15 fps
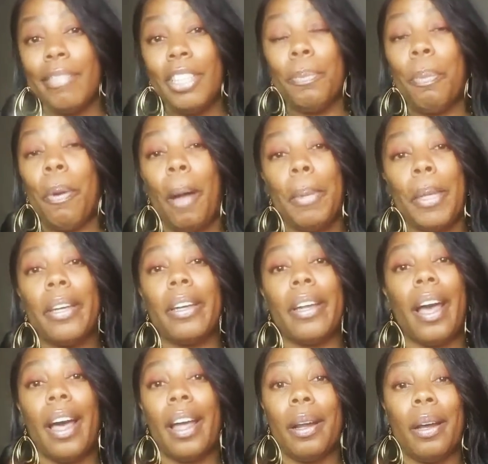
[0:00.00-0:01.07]
you probably could have
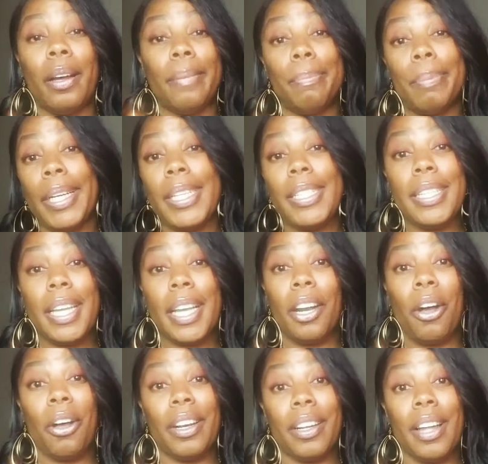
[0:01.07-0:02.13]
had a plane ticket
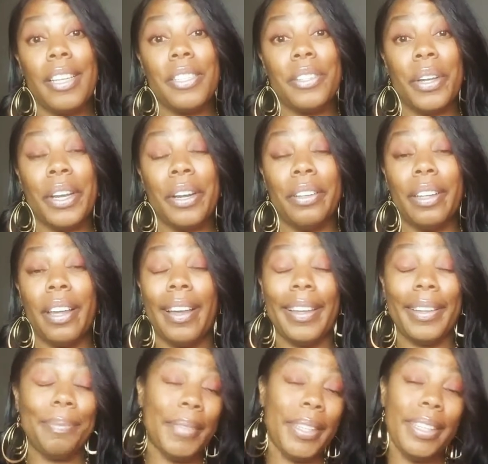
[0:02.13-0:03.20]
on a nicer airline.
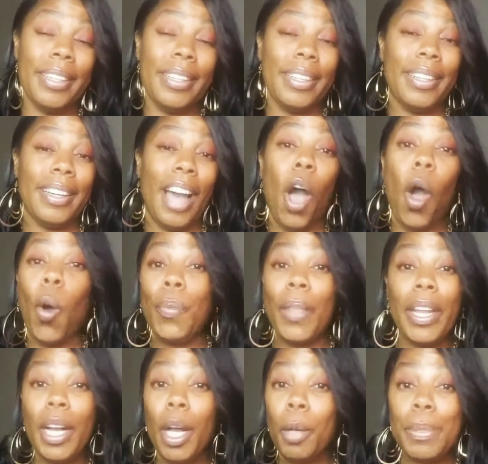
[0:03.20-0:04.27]
I hope
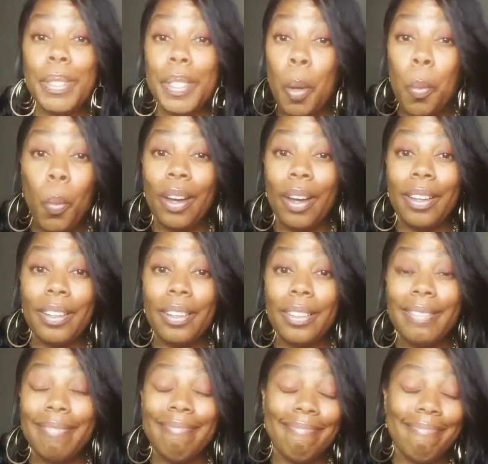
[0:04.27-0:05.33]
that helps someone.
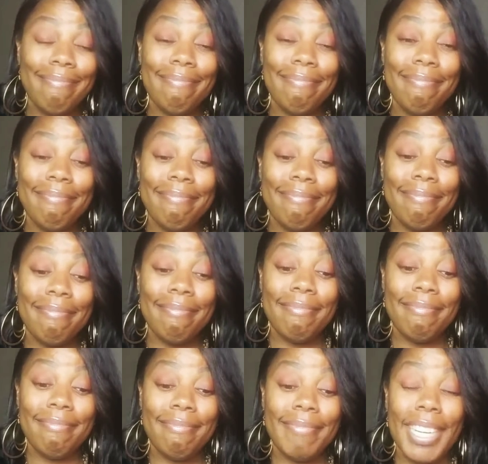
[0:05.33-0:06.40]

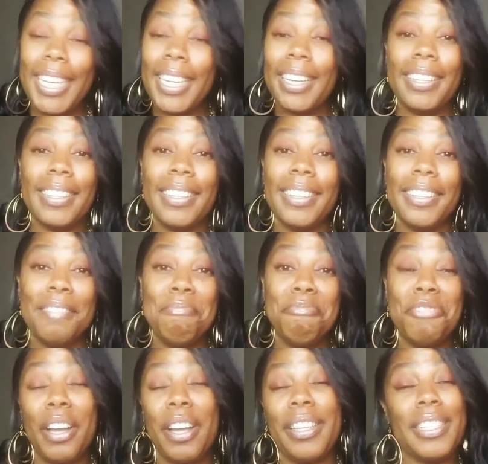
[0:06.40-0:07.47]
Again,
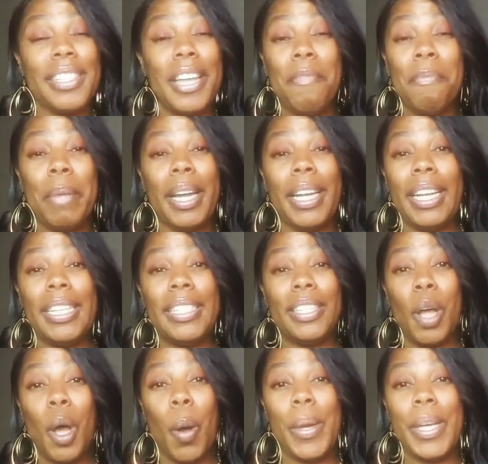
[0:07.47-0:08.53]
trying to save money
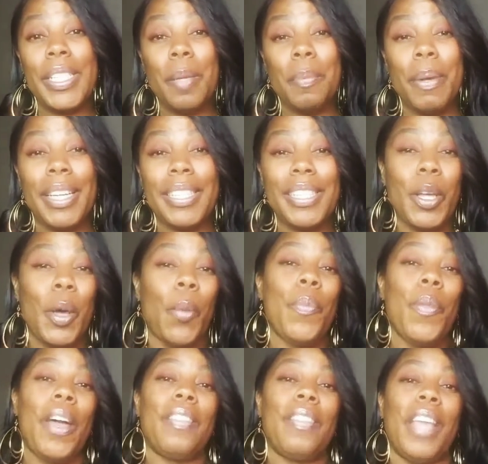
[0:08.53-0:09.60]
isn't always the best. So
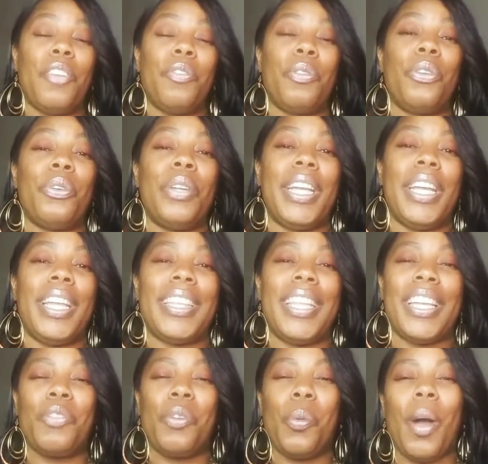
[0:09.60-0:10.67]
thanks for tuning in.
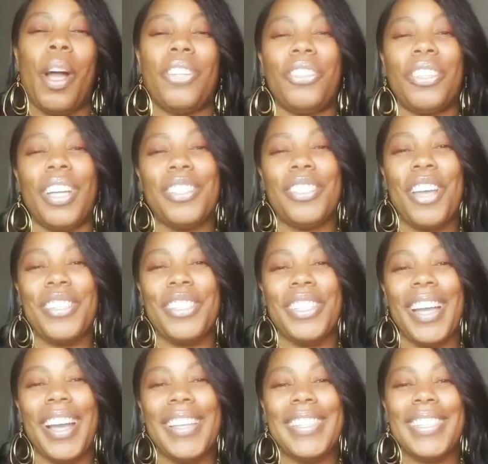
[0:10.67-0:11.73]
Thanks for watching. I'll talk to
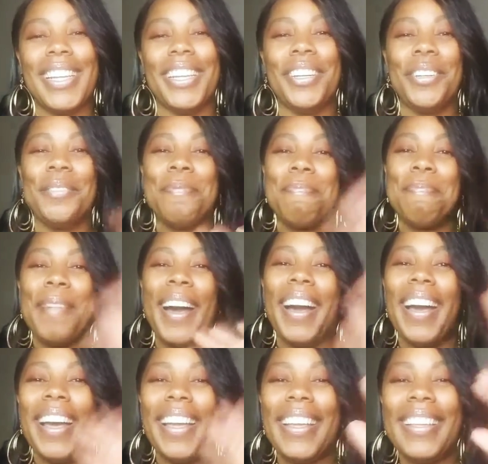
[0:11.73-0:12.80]
you guys later.
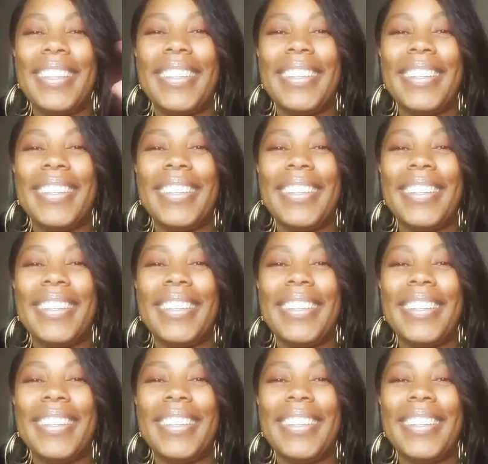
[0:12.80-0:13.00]
Bye.